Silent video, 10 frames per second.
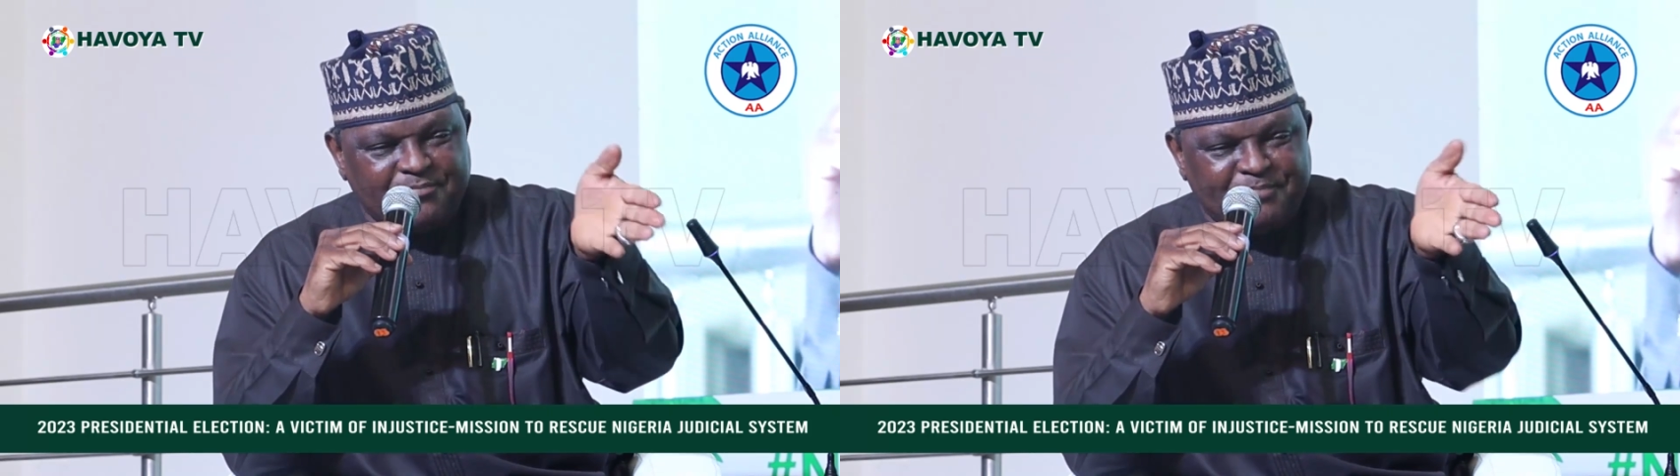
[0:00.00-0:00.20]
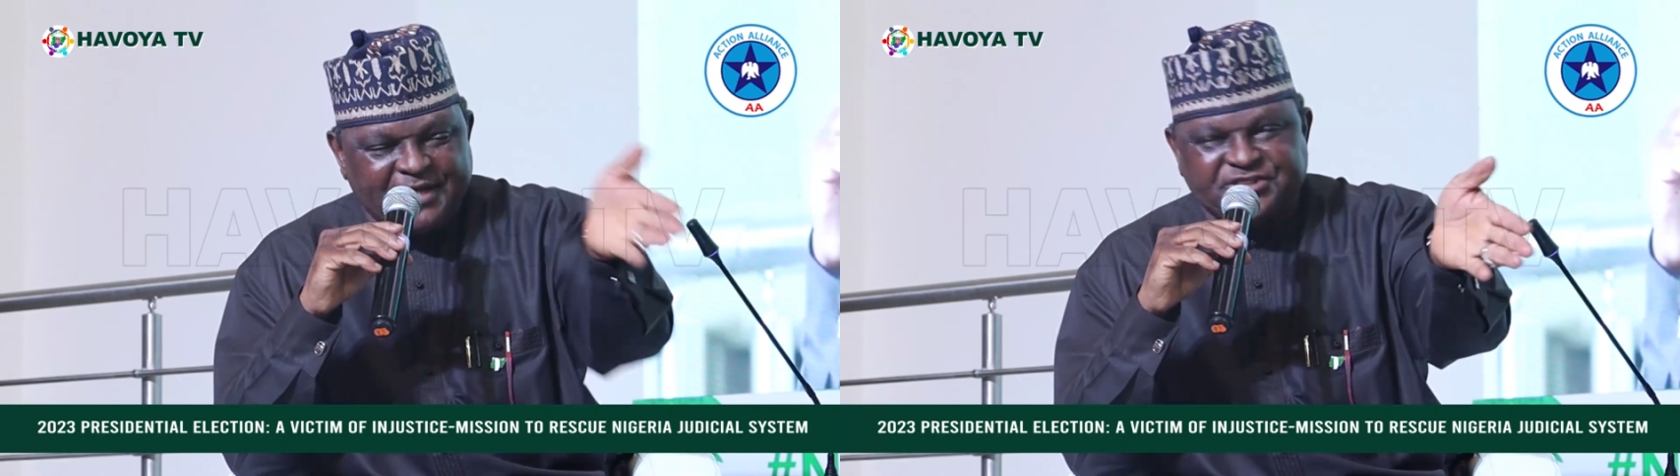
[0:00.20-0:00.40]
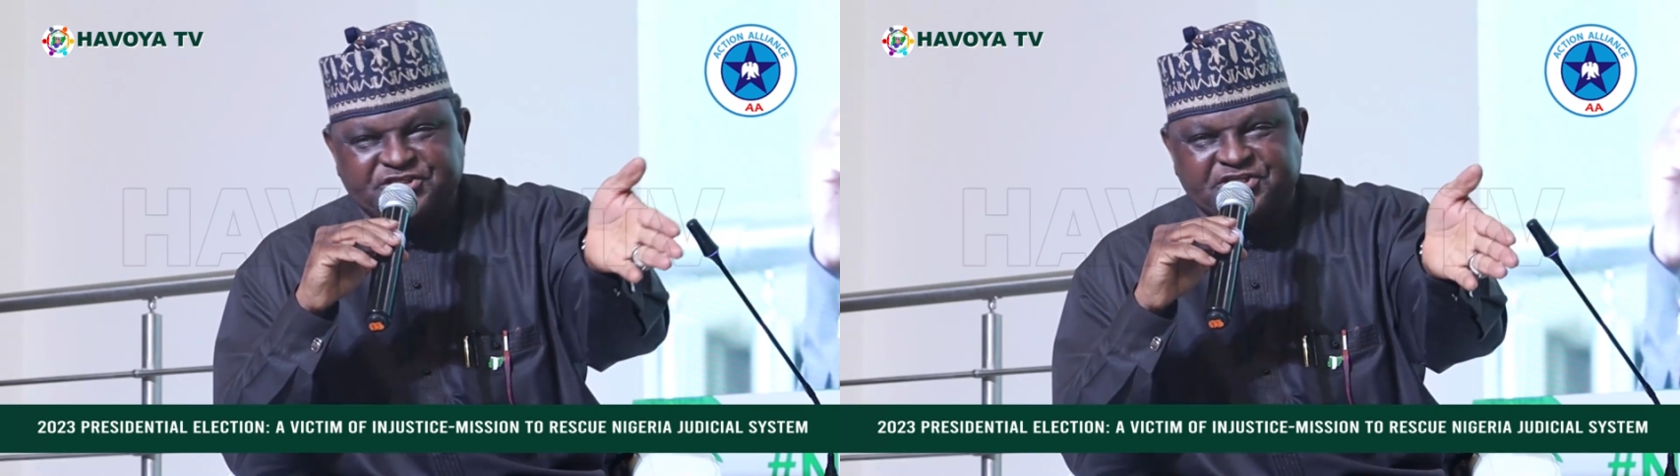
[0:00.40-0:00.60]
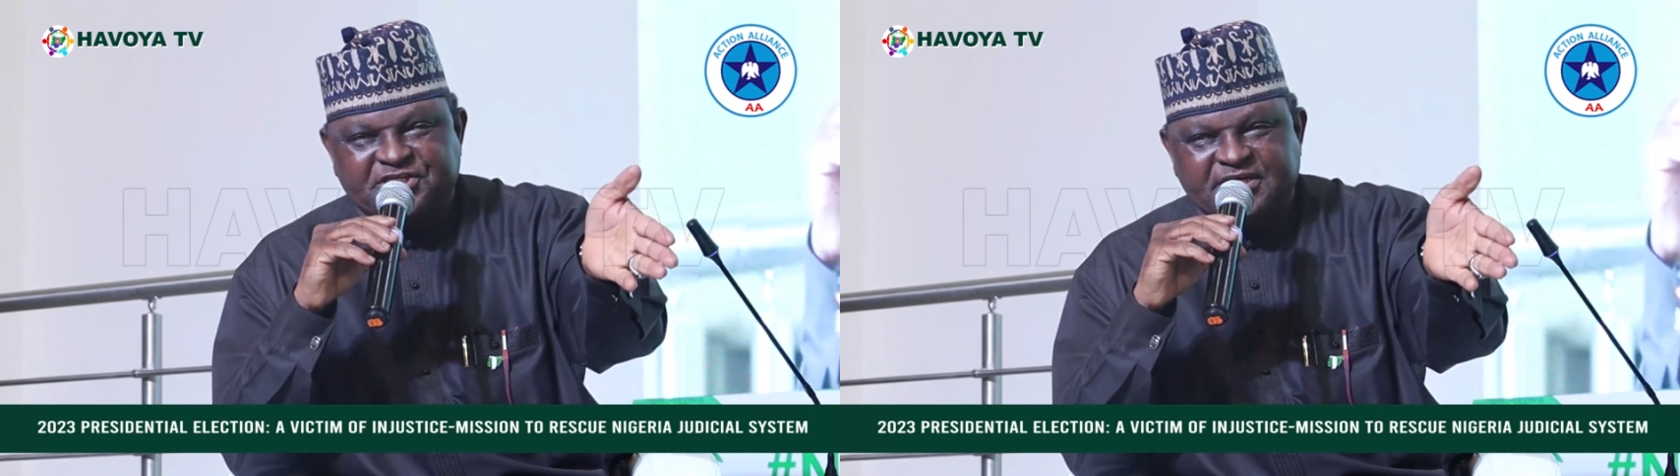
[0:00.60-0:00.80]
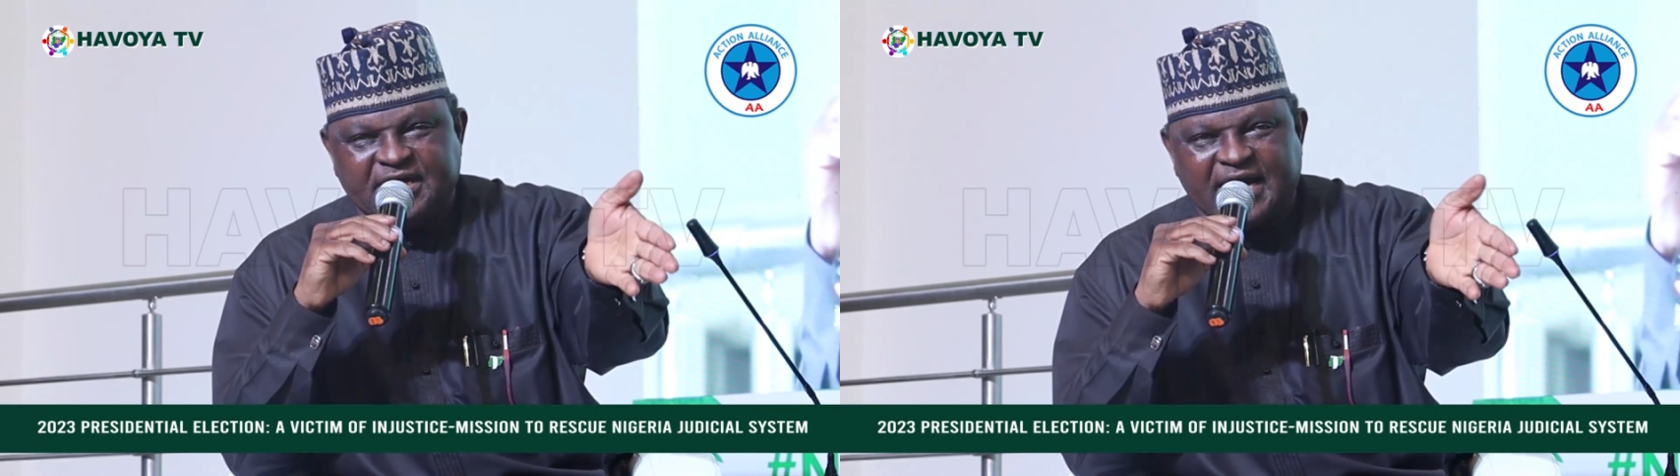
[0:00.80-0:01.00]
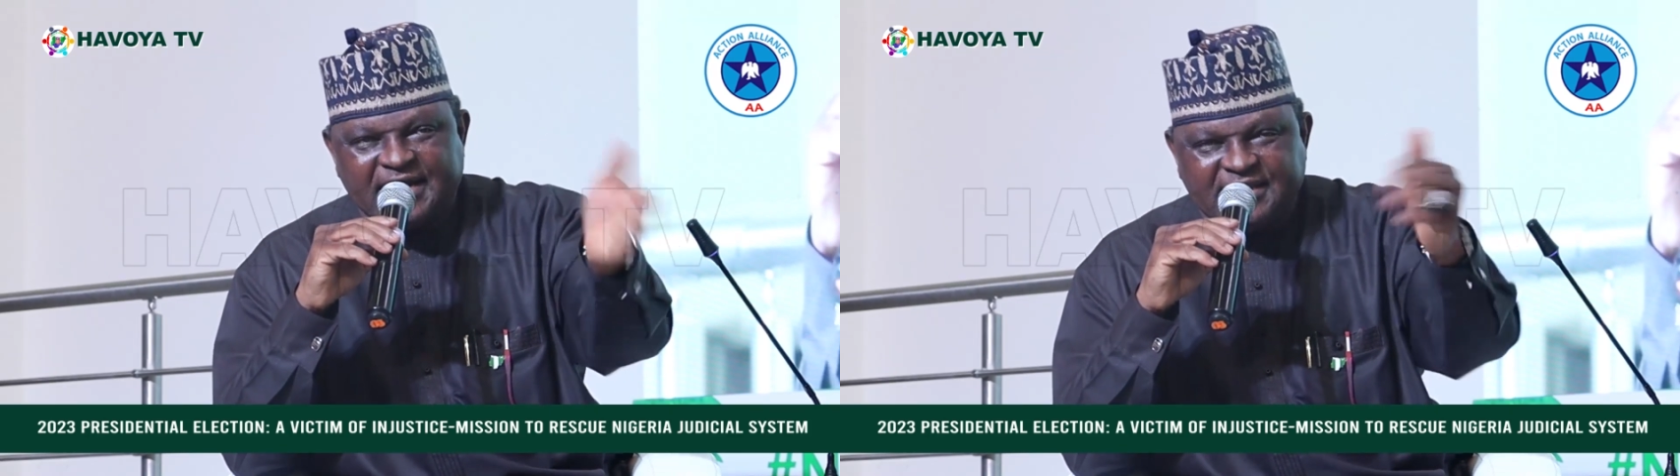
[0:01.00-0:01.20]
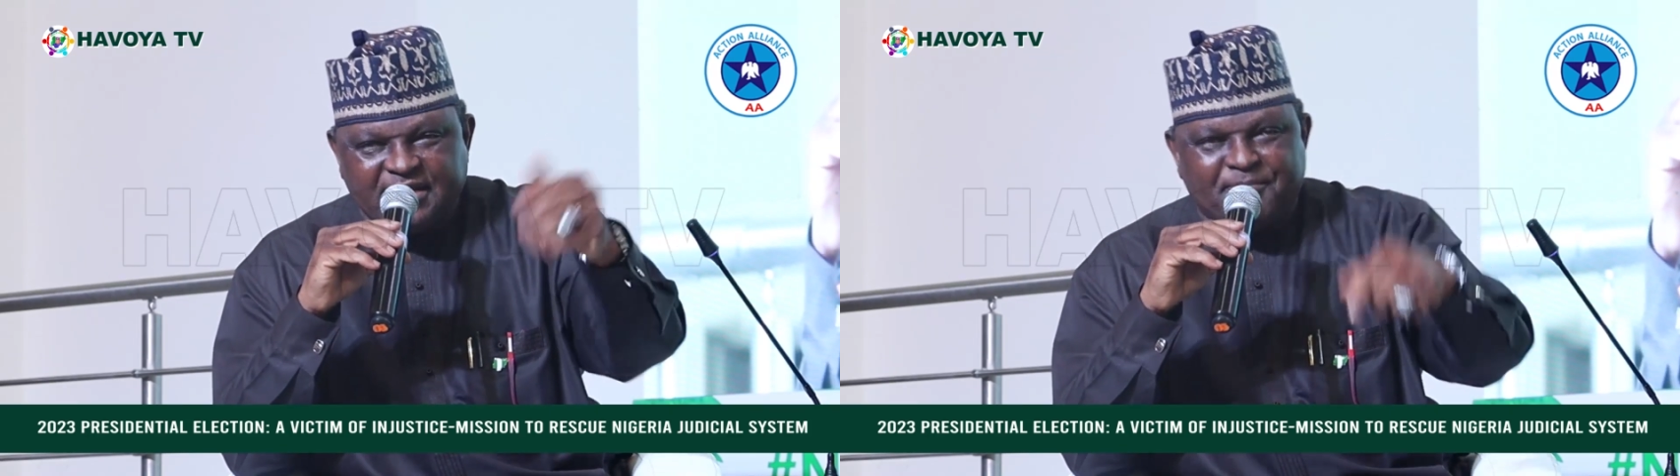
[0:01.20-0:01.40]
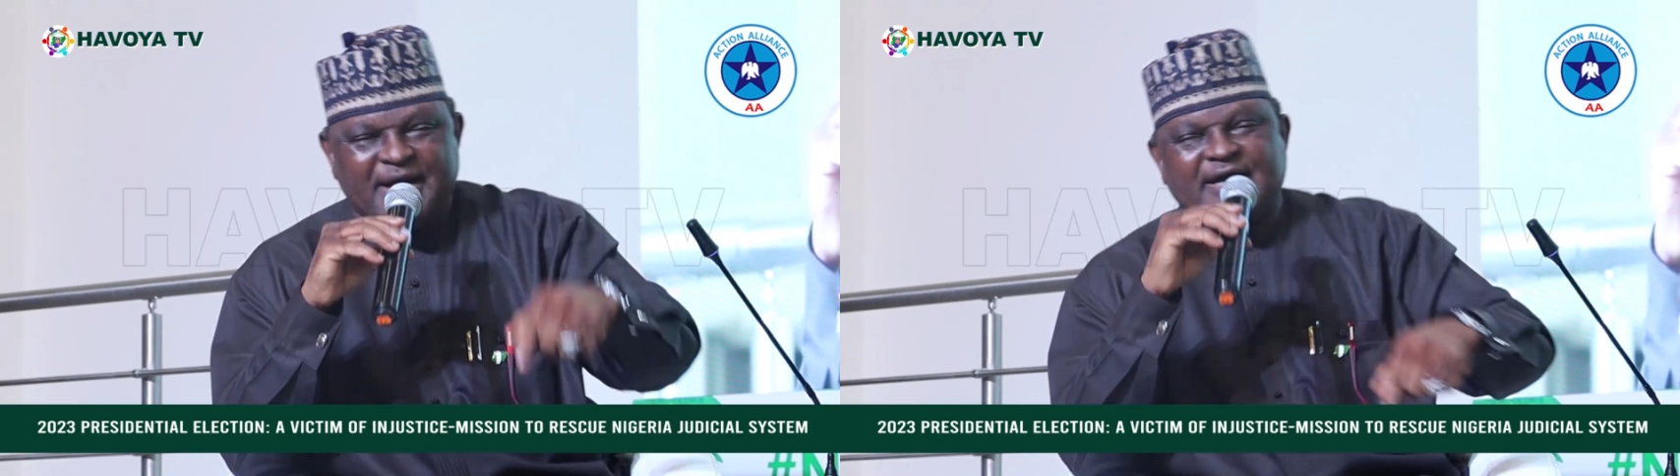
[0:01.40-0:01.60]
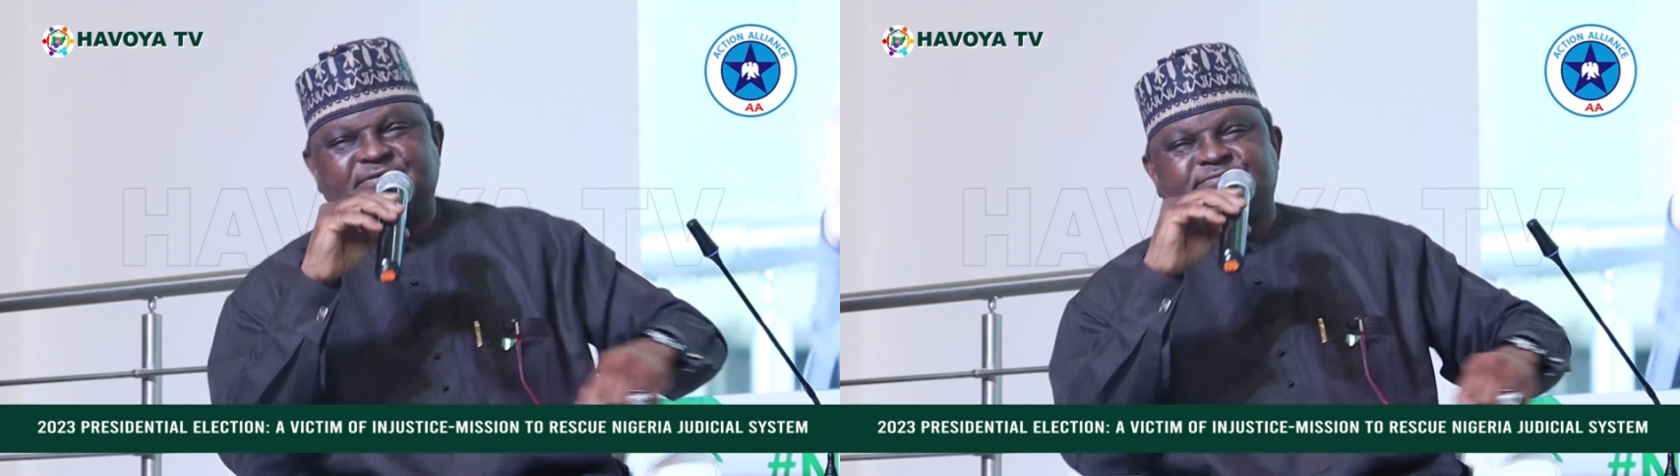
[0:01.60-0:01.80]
bench and the bar.